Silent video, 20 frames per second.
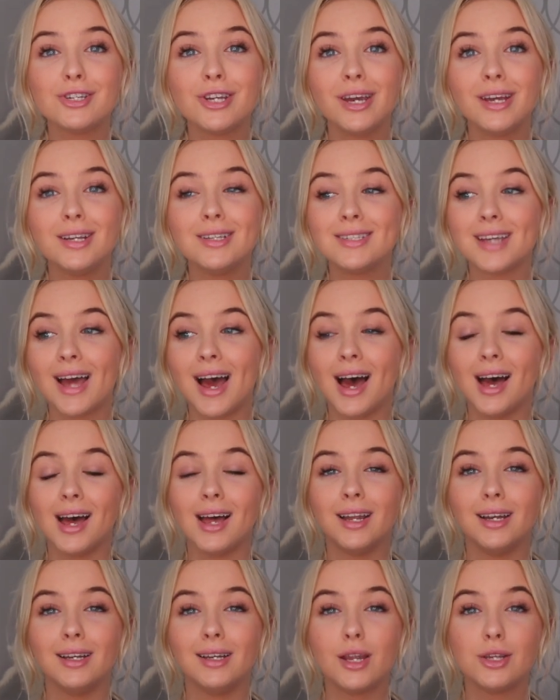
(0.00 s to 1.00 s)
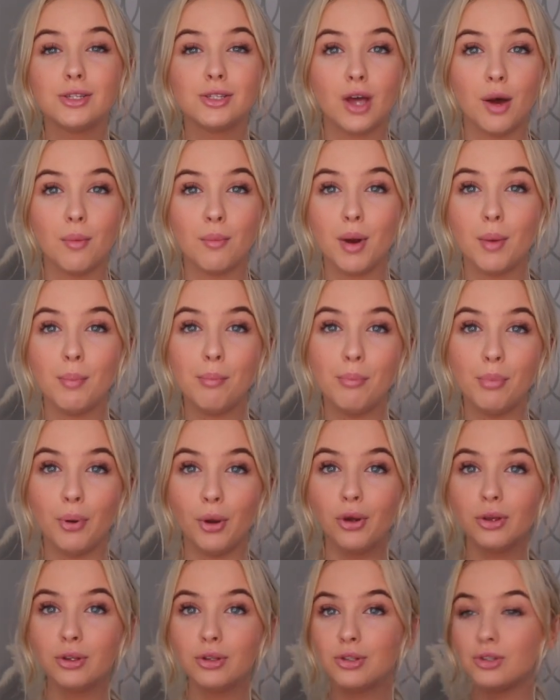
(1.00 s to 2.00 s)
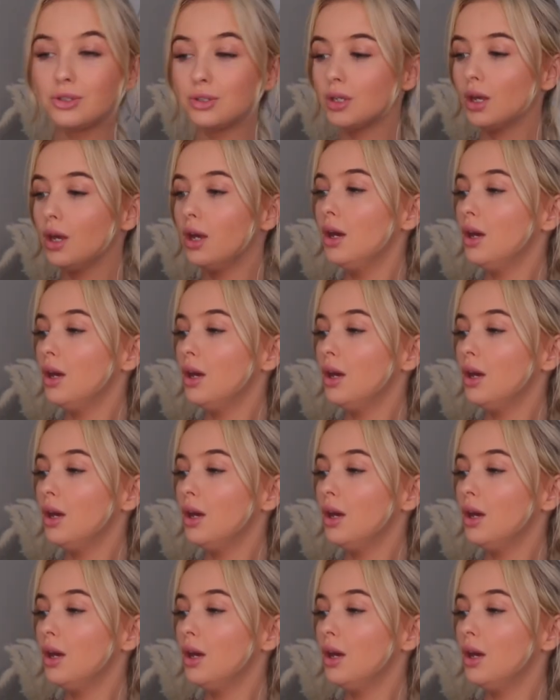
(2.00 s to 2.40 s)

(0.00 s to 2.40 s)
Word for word: it and some boots.